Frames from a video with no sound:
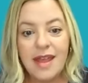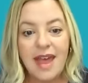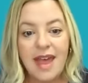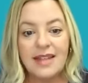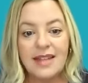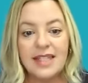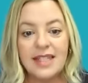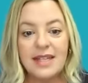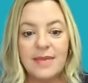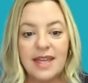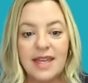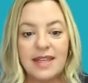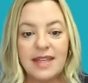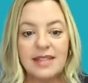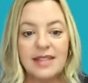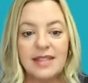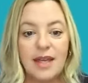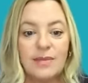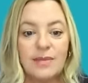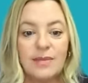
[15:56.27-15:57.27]
and to make
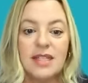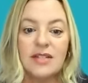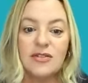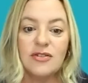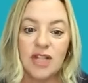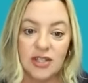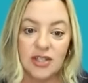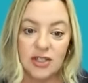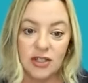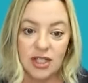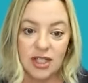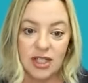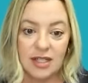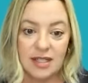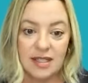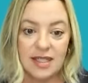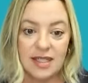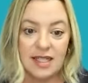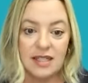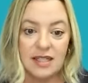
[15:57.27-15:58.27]
some
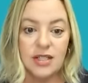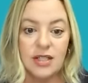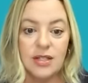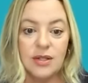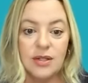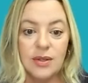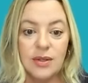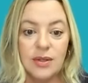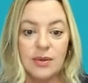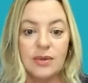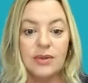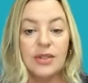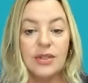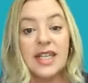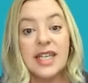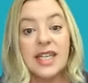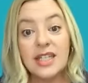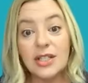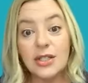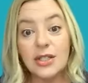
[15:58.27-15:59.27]
suggestions to look
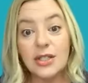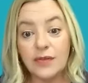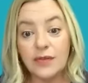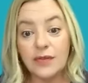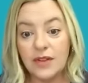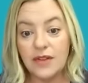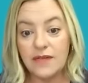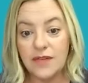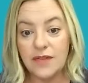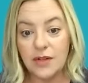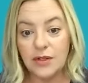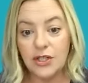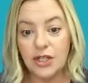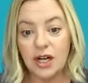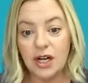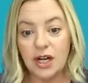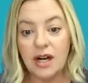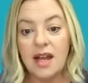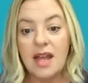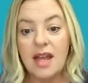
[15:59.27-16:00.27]
into for the
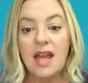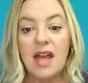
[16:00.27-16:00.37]
future.